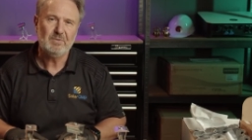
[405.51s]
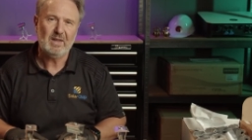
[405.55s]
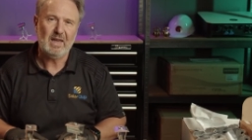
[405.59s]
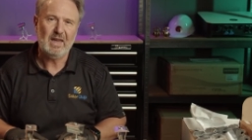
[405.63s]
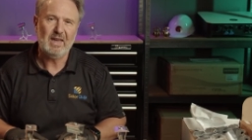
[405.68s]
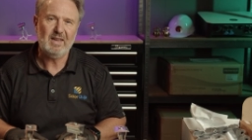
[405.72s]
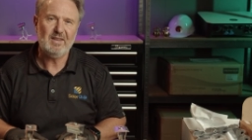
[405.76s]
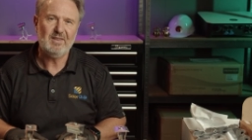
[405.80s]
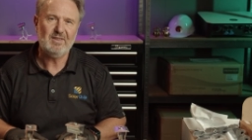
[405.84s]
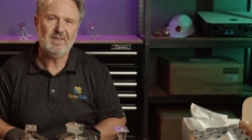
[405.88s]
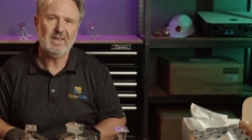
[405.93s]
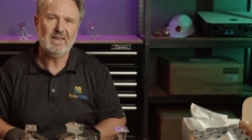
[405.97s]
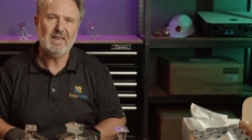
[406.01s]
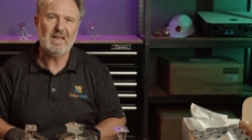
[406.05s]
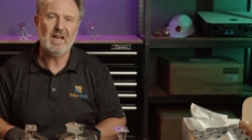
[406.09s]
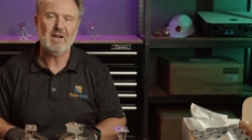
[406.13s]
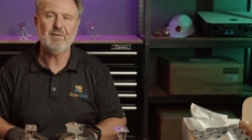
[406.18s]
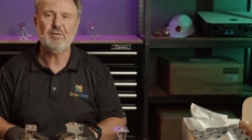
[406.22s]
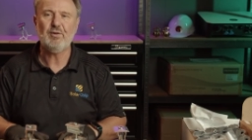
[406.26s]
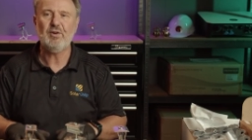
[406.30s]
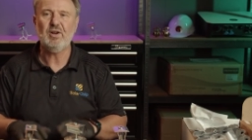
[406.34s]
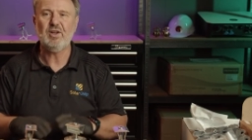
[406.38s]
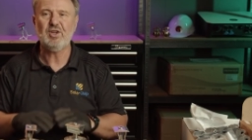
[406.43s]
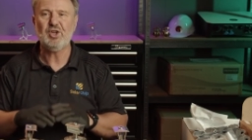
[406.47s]
And they
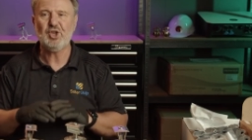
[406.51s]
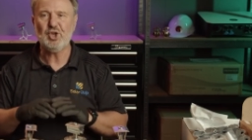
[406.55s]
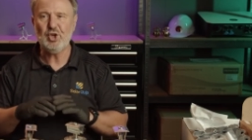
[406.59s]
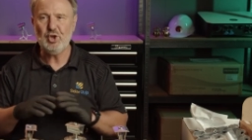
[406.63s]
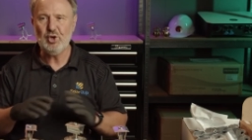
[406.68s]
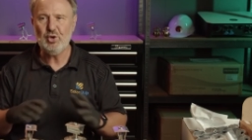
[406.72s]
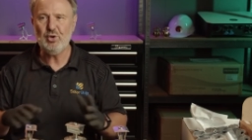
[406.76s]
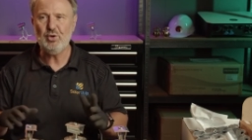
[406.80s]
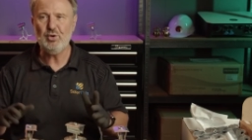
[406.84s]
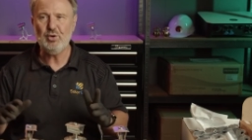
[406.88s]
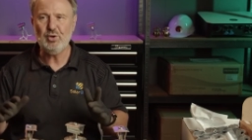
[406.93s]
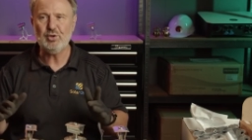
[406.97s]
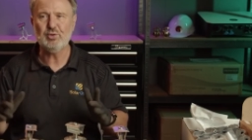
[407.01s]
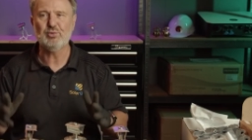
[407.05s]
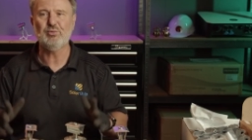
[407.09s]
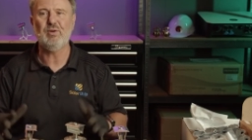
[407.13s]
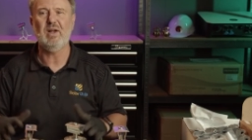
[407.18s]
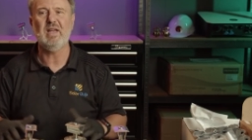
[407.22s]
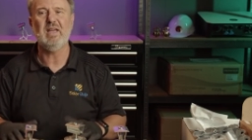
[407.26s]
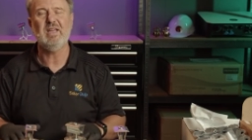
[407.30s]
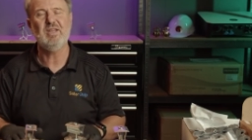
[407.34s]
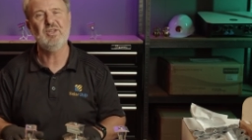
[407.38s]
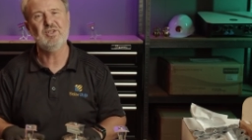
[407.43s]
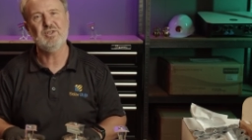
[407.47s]
cover a huge
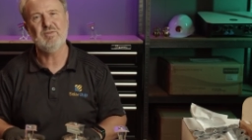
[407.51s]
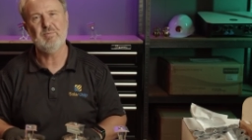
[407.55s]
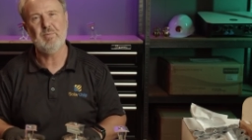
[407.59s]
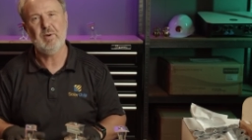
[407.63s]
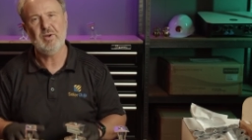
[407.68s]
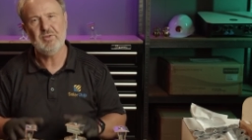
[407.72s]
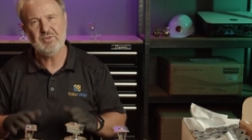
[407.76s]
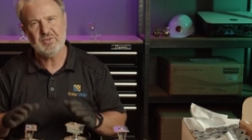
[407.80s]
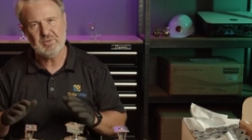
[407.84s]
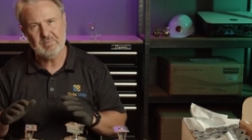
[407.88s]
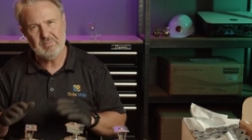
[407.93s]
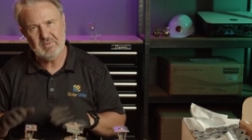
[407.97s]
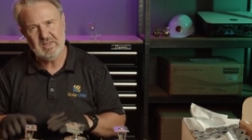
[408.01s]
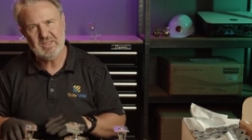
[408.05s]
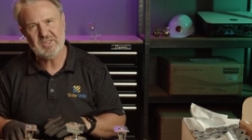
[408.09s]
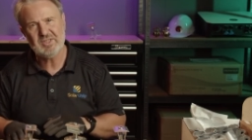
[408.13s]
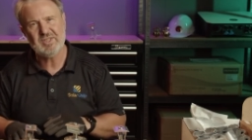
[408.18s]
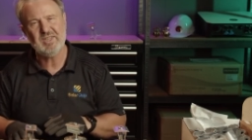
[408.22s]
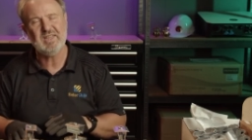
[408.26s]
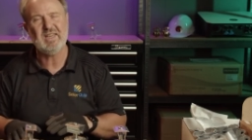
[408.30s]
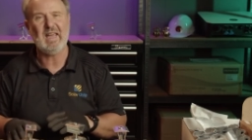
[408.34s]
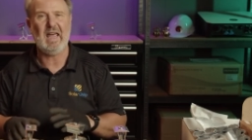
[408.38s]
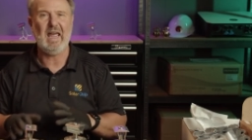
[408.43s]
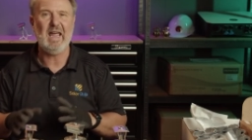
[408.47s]
range of both
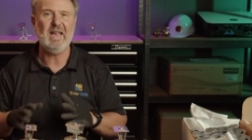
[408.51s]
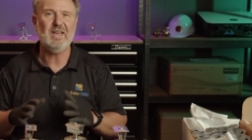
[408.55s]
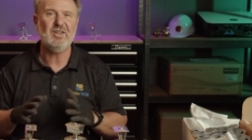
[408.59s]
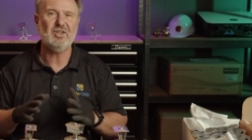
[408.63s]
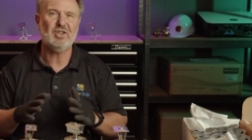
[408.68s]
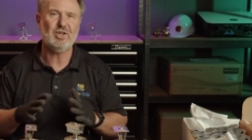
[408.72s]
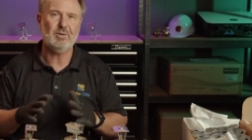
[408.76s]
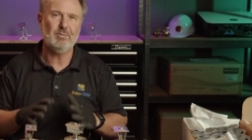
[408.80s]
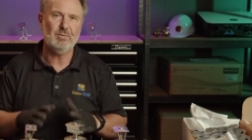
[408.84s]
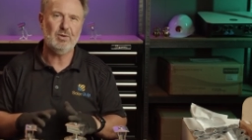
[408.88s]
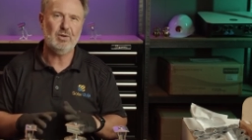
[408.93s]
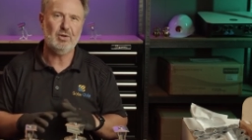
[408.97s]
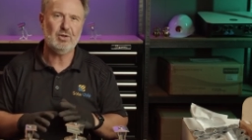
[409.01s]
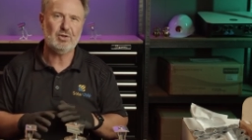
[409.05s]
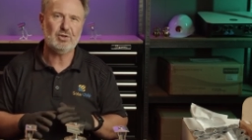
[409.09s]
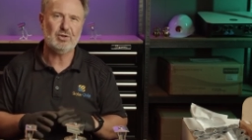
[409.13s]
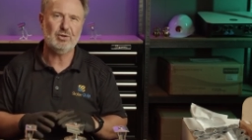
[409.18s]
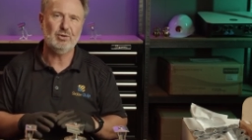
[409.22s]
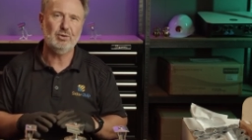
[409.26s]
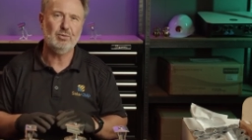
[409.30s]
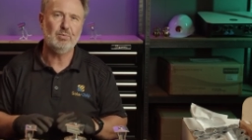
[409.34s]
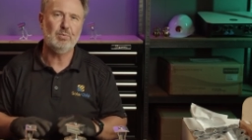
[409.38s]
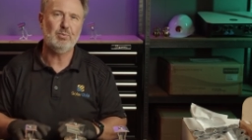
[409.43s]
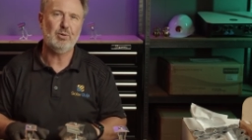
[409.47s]
domestic and
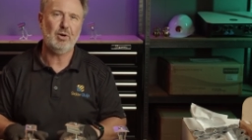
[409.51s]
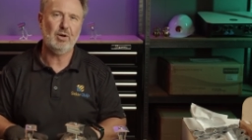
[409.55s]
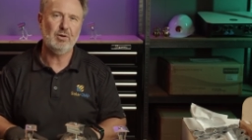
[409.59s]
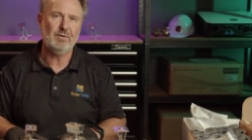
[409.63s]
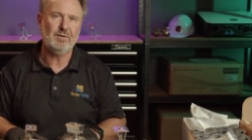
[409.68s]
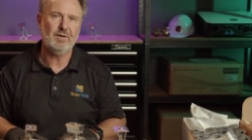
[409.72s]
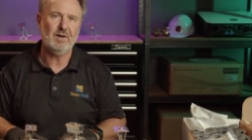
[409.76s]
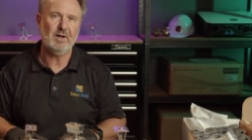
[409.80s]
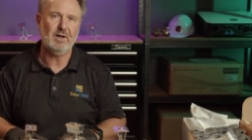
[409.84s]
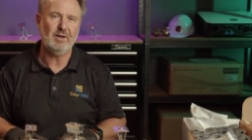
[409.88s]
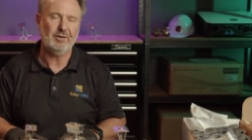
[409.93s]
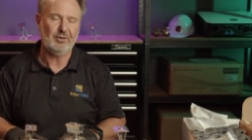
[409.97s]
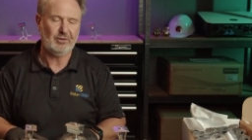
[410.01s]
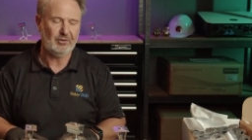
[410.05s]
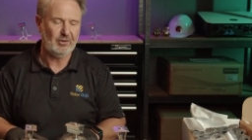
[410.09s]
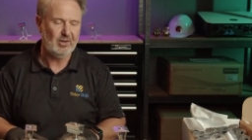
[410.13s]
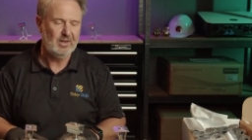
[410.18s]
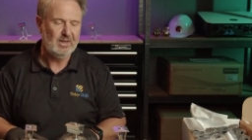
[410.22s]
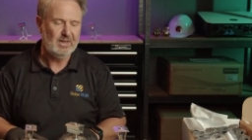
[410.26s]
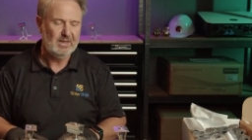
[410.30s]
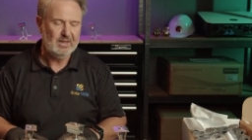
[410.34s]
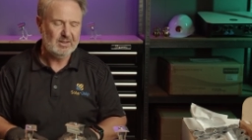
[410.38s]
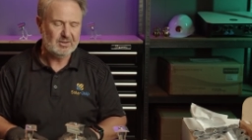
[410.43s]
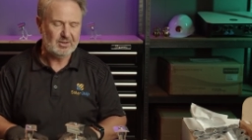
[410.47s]
commercial profiles.
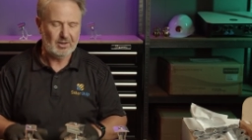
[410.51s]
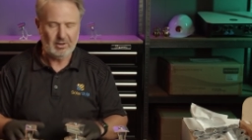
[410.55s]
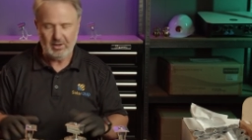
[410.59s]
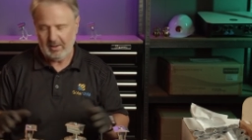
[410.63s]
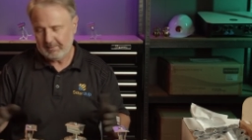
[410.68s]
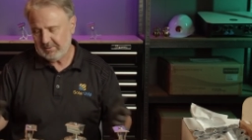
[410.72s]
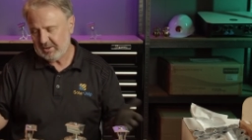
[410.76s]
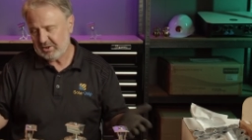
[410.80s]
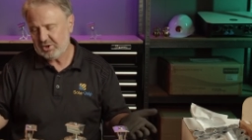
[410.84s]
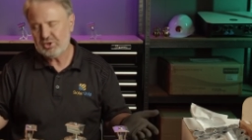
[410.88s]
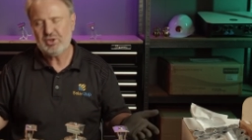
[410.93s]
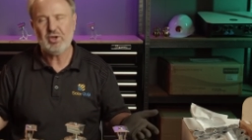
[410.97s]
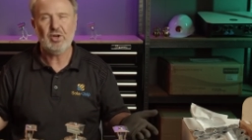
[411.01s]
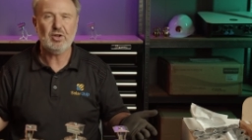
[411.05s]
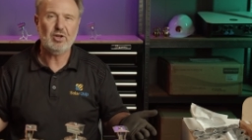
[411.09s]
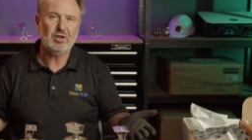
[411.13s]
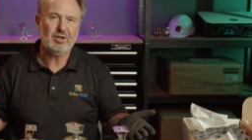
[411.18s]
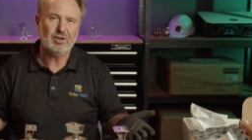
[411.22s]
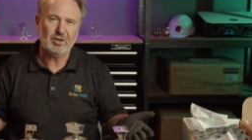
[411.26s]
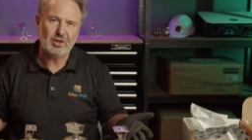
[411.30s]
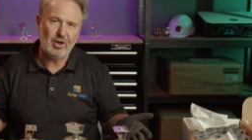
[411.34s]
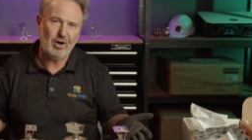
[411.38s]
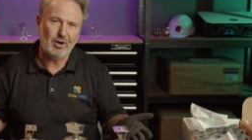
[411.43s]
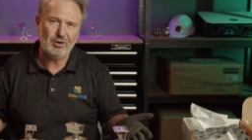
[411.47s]
So I'm just showing
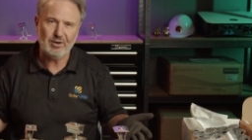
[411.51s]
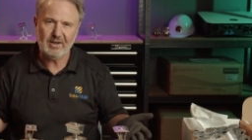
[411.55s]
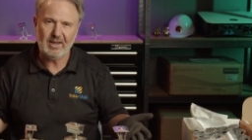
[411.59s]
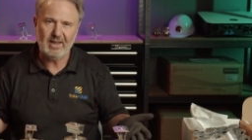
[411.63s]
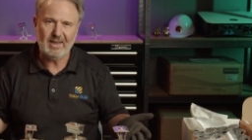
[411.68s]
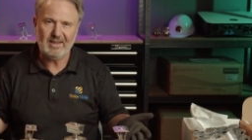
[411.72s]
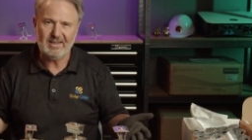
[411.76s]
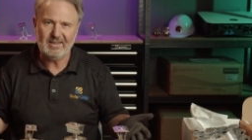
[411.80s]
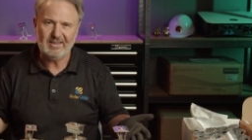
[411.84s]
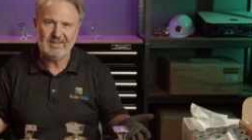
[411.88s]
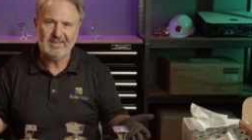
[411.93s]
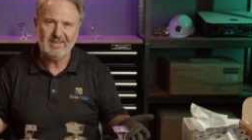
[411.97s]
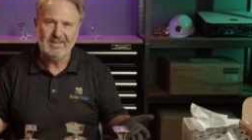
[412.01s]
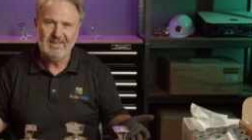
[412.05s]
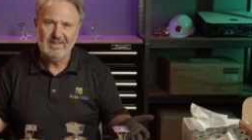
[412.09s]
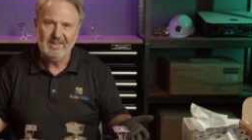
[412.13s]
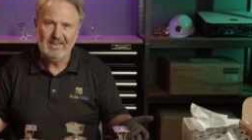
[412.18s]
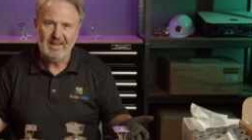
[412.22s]
you the corrugated